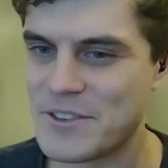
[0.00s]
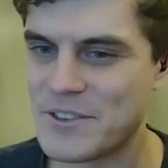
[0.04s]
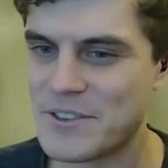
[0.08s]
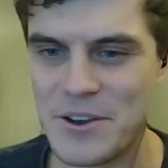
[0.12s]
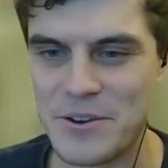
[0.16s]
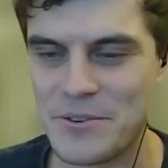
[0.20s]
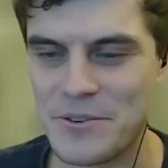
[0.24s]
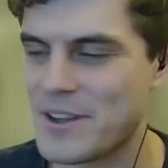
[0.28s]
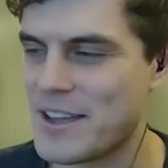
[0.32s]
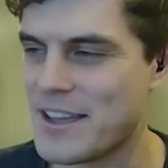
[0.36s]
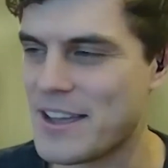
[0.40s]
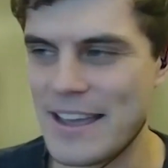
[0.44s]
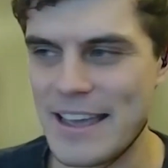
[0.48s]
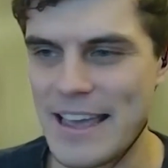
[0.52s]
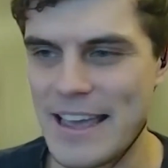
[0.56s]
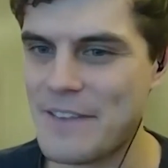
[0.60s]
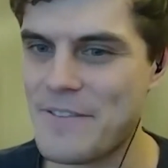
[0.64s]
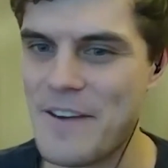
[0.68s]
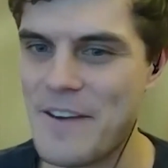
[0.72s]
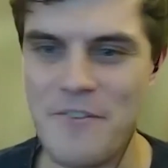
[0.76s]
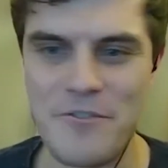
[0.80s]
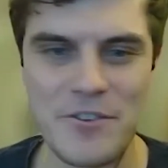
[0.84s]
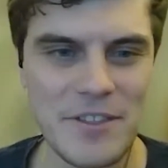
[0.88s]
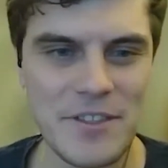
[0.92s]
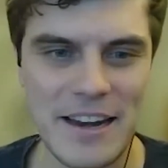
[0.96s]
So
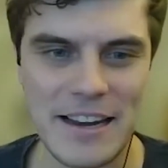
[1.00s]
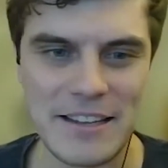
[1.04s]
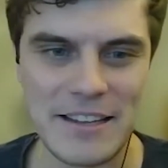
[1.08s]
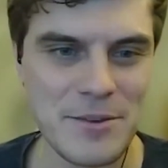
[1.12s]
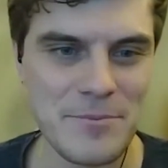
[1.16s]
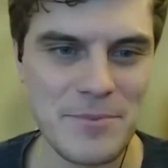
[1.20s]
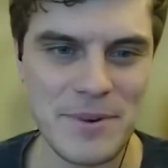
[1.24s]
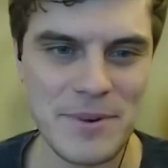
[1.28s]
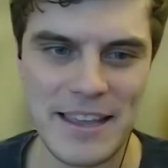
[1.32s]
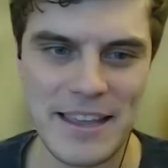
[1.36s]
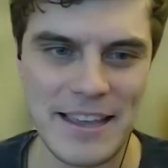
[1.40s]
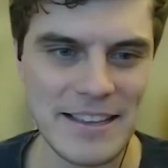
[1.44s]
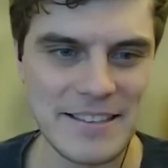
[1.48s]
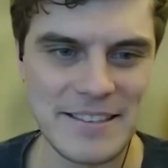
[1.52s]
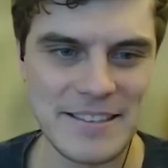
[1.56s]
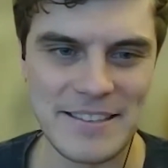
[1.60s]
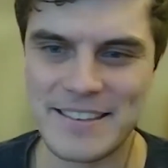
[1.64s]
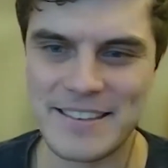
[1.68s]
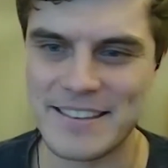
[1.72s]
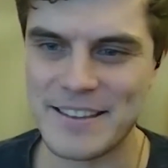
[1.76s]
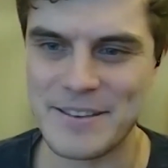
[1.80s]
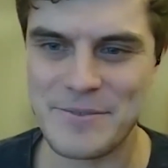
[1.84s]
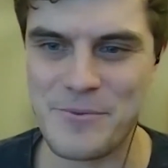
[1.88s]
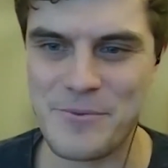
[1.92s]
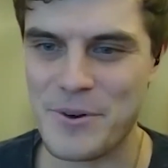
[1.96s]
if ever in the next couple of
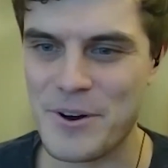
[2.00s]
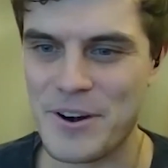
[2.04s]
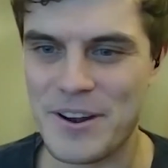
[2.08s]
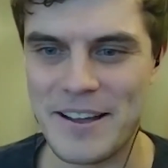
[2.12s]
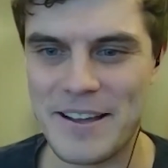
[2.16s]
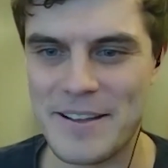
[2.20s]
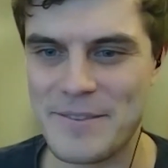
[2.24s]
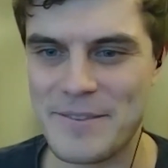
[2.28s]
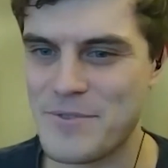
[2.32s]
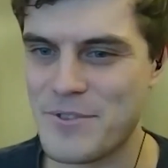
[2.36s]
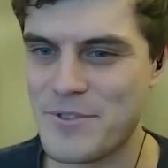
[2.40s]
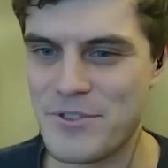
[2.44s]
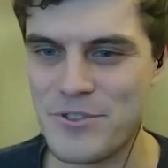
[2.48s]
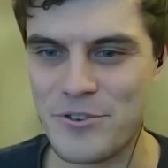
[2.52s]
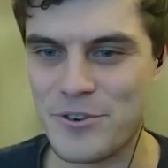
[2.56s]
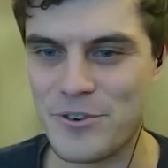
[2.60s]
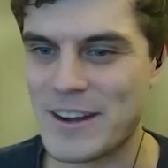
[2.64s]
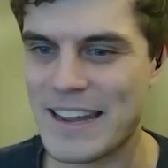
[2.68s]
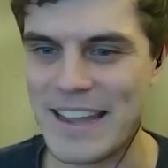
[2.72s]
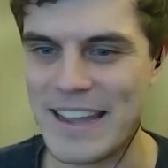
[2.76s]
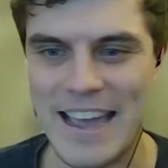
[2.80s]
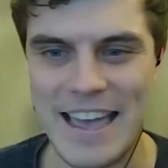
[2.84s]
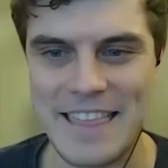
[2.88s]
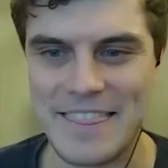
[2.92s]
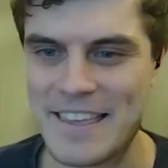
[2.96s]
years you want to
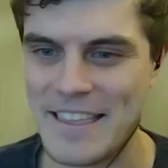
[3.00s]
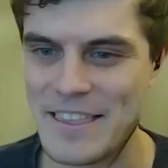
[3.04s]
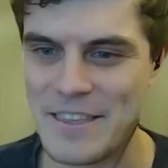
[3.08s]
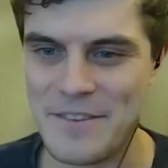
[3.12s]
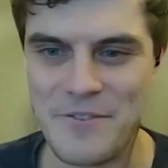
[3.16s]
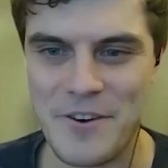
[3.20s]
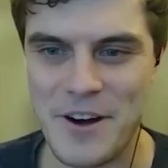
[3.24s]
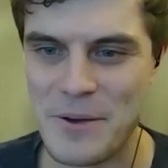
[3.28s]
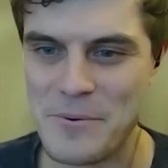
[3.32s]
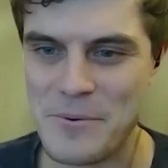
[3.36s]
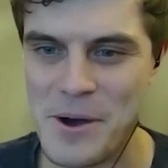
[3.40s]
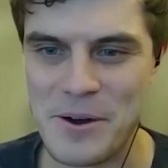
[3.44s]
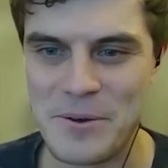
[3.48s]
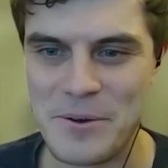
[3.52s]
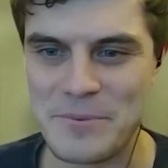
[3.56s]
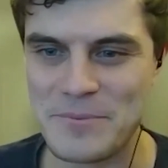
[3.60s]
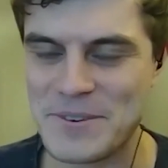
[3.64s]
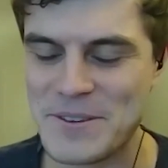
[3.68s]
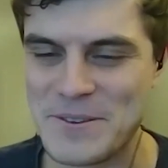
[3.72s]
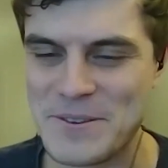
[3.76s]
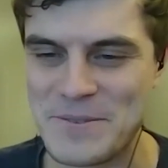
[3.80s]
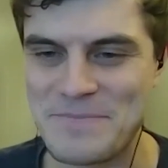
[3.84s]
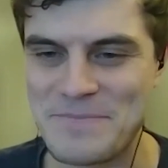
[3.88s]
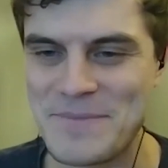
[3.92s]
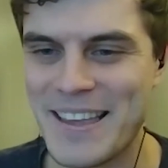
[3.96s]
join again, then you're very welcome
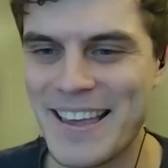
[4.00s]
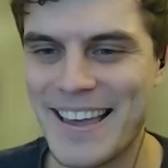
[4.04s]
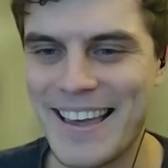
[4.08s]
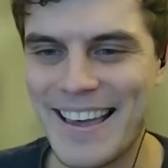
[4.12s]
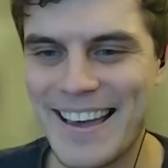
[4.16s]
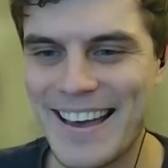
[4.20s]
to.